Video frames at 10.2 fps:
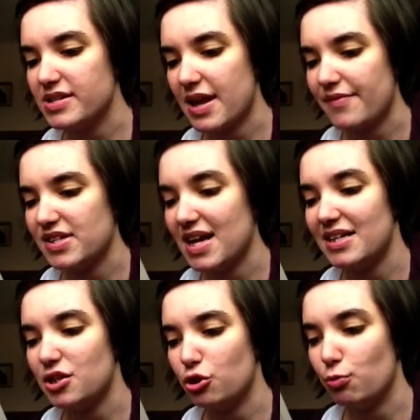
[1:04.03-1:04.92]
has ever
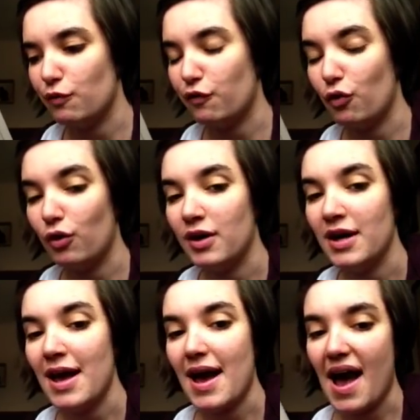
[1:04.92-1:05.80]
dared to do before,
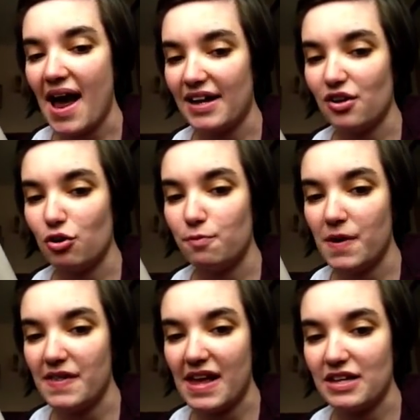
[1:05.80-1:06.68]
and it could
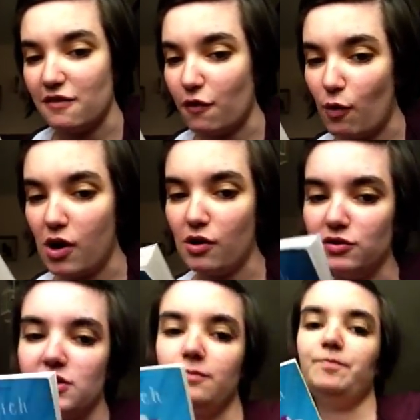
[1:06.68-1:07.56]
be the end of the
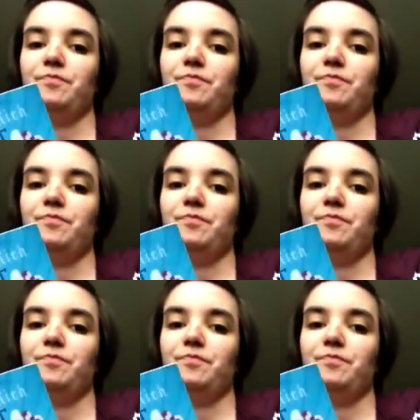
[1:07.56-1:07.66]
world.